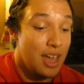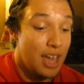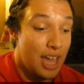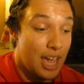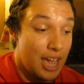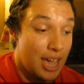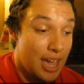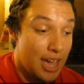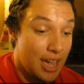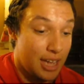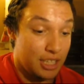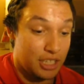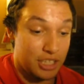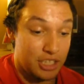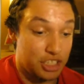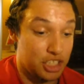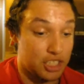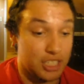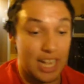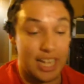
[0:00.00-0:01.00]
And
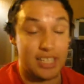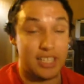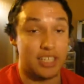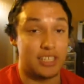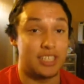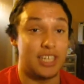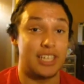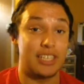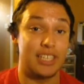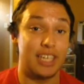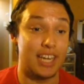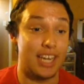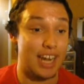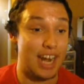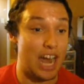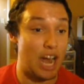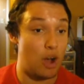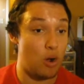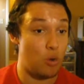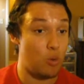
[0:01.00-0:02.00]
just got done testing it
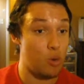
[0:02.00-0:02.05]
out.